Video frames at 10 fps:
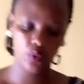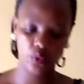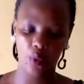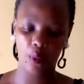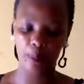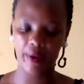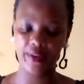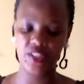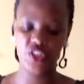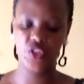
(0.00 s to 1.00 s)

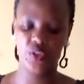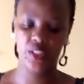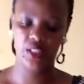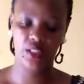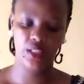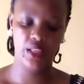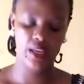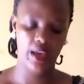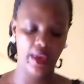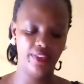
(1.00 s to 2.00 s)
comparison.
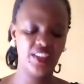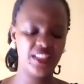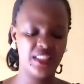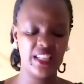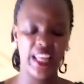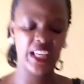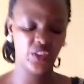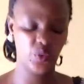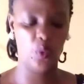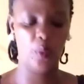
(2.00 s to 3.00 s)
I think it's a
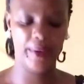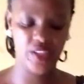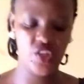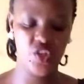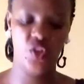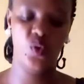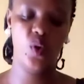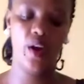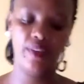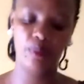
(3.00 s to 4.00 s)
direct comparison. You
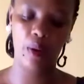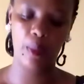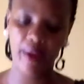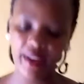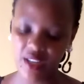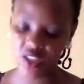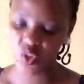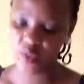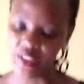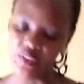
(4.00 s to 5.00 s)
are the papyrus
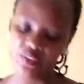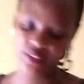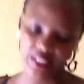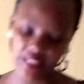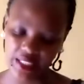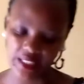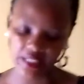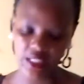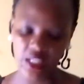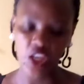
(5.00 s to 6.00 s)
reed of the lake,
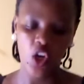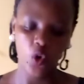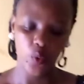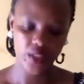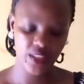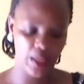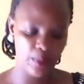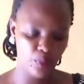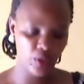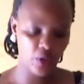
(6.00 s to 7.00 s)
which they
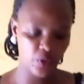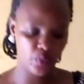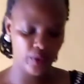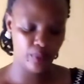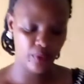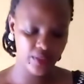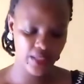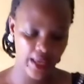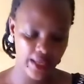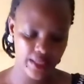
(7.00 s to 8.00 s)
pull out with both
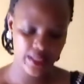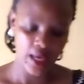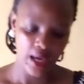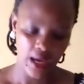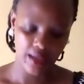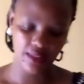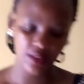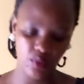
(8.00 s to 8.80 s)
hands. I think